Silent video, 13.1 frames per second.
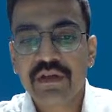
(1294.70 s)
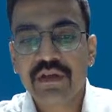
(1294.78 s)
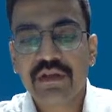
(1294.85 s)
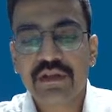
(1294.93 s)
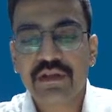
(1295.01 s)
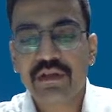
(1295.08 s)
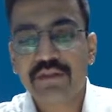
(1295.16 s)

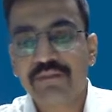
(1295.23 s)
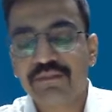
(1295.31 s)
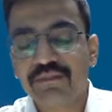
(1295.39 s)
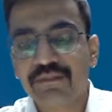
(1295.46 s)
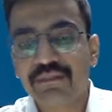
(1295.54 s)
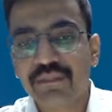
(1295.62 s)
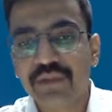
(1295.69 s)
um,
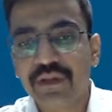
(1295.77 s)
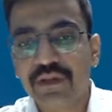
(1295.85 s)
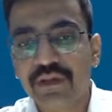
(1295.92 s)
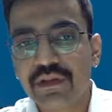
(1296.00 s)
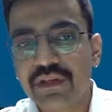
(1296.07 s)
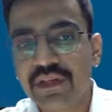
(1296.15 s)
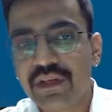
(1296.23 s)

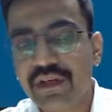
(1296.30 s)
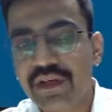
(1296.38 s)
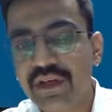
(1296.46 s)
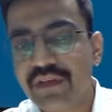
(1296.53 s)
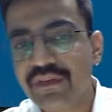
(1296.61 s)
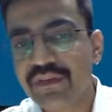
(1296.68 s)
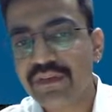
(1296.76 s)
there
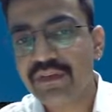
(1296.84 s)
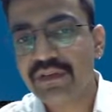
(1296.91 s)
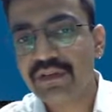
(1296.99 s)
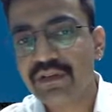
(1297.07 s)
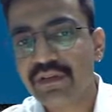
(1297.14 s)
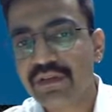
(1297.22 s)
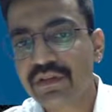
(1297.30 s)
is
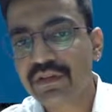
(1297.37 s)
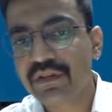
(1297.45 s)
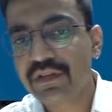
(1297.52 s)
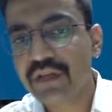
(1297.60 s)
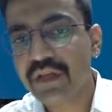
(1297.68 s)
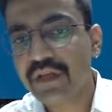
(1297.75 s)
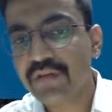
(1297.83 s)
a
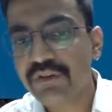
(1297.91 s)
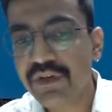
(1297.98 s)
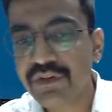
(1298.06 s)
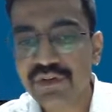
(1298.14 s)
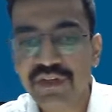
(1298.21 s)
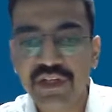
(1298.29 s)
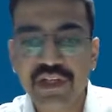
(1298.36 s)

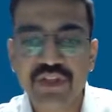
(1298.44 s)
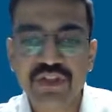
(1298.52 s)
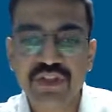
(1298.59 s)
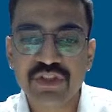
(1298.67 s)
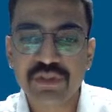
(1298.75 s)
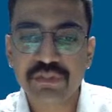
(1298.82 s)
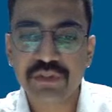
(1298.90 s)
inverse
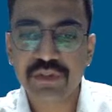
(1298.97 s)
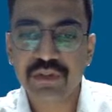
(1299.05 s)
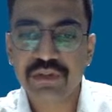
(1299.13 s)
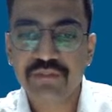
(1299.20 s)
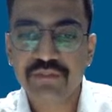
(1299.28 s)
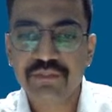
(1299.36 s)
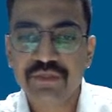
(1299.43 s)
relationship here,
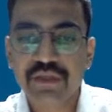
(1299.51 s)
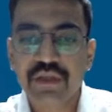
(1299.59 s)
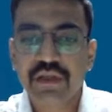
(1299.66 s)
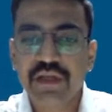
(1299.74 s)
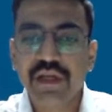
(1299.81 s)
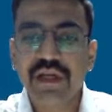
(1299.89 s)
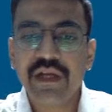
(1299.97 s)

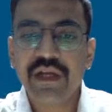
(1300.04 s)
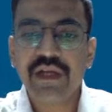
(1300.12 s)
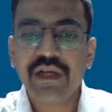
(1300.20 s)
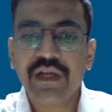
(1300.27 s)
right?